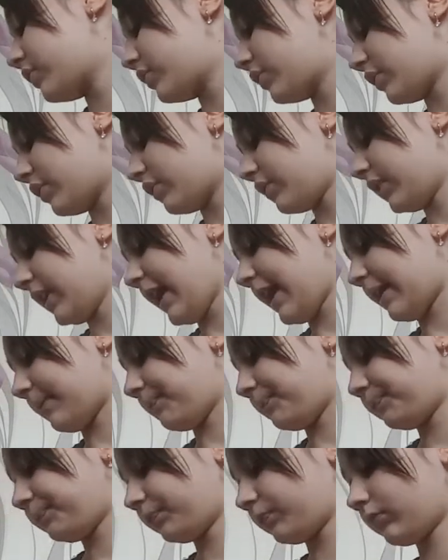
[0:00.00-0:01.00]
So yeah,
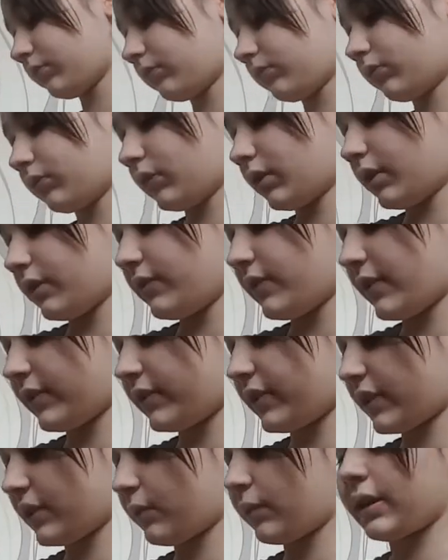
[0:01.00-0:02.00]
this
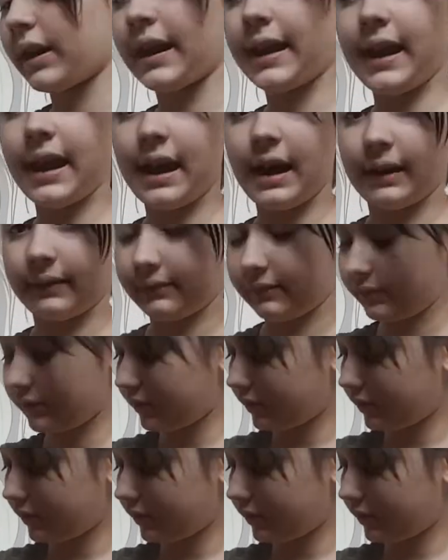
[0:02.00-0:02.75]
is what I have.